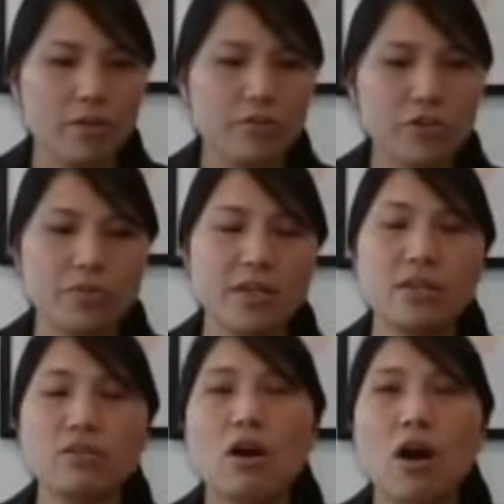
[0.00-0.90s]

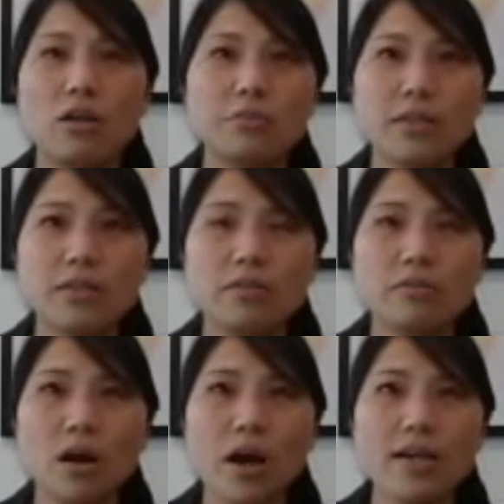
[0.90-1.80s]
Beneficiaries' entitlements
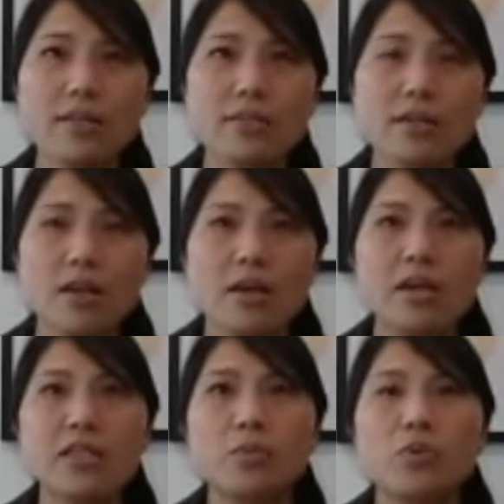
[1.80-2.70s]
and rights.
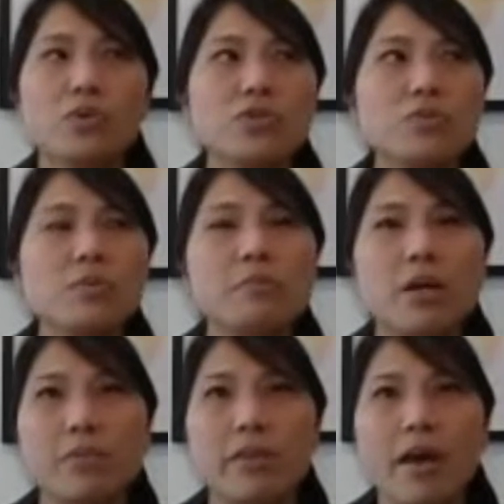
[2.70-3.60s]
It's important to
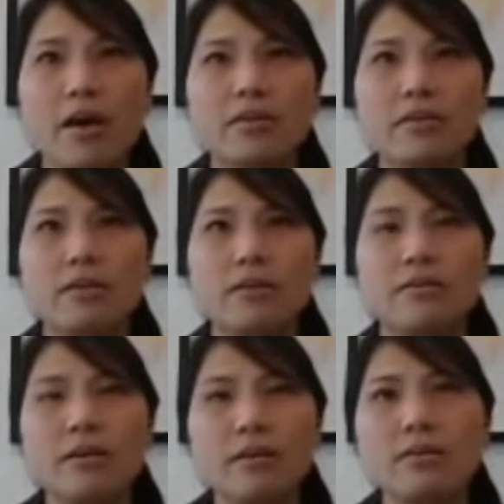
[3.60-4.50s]
remember that
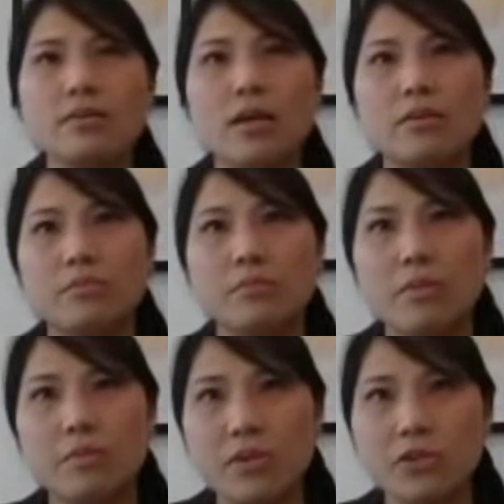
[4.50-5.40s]
executors
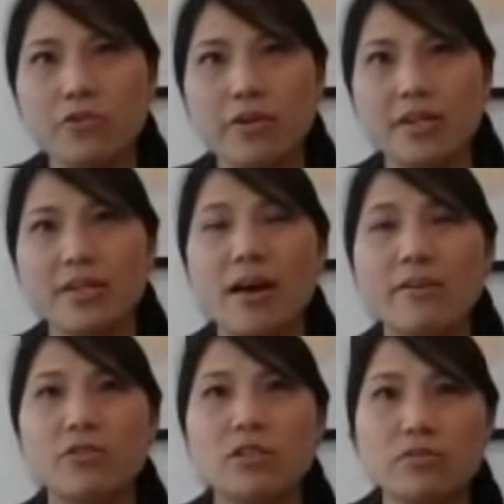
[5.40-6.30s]
and administrators
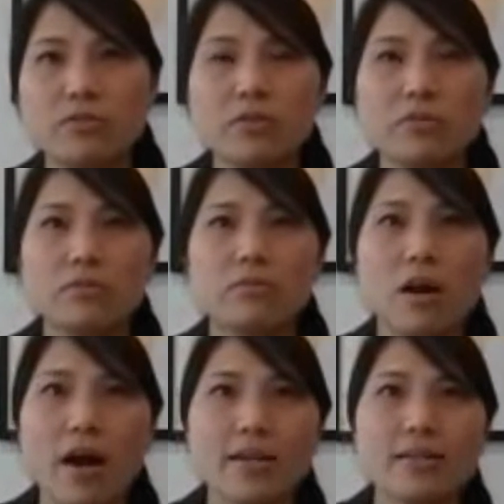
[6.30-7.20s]
have different
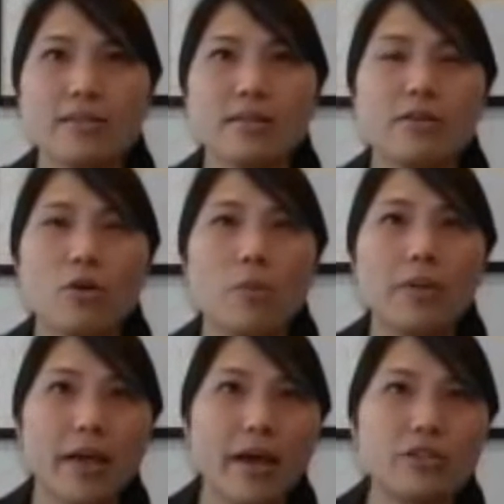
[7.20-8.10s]
rights and
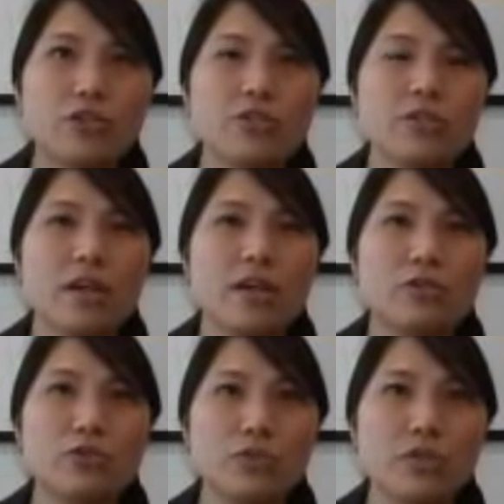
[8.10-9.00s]
obligations
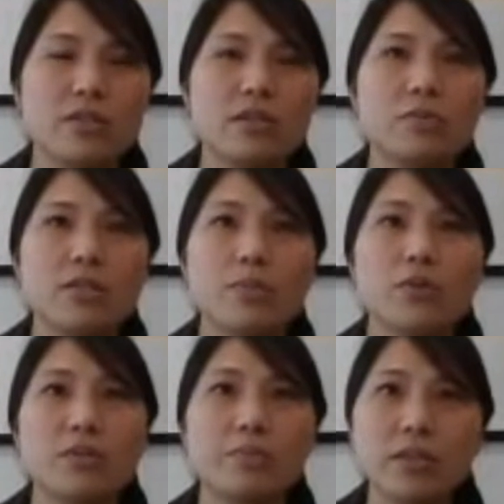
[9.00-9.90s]
and duties and
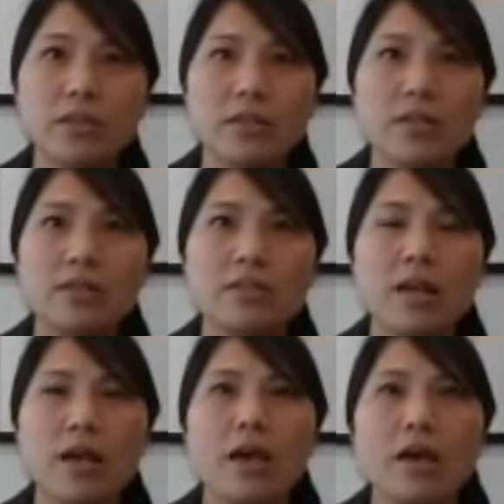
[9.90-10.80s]

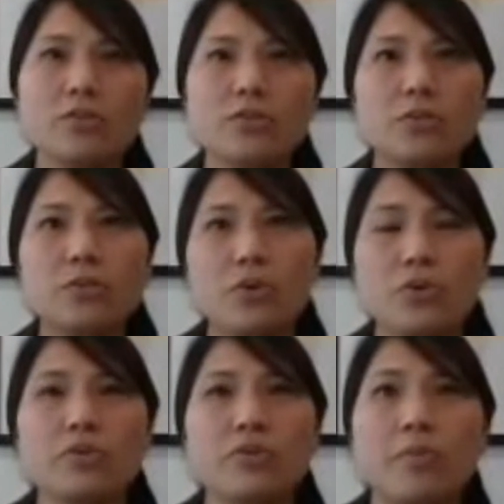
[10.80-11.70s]
responsibilities to
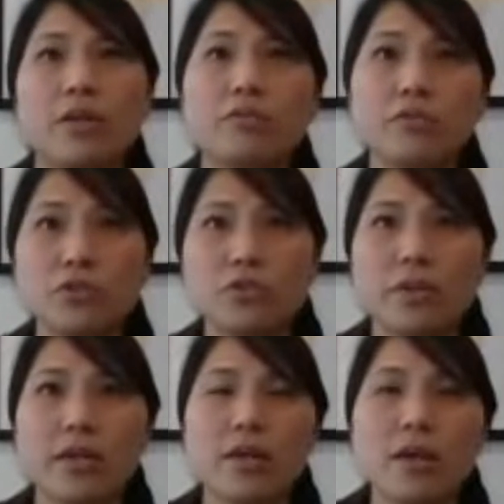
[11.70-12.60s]
those of the
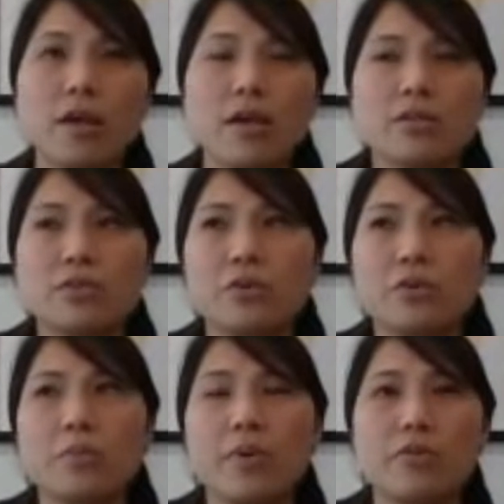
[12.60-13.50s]
beneficiary. So
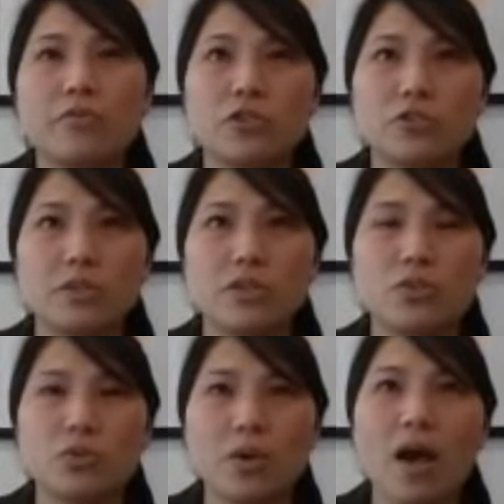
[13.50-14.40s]
the
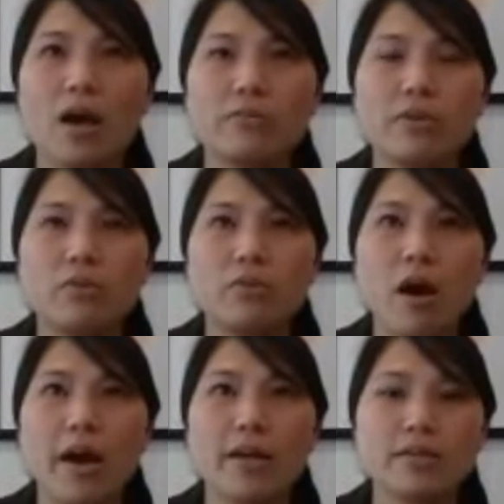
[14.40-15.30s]
beneficiaries do have a
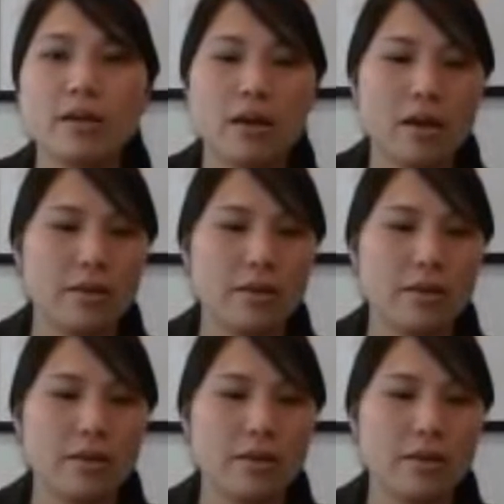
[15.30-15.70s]
right,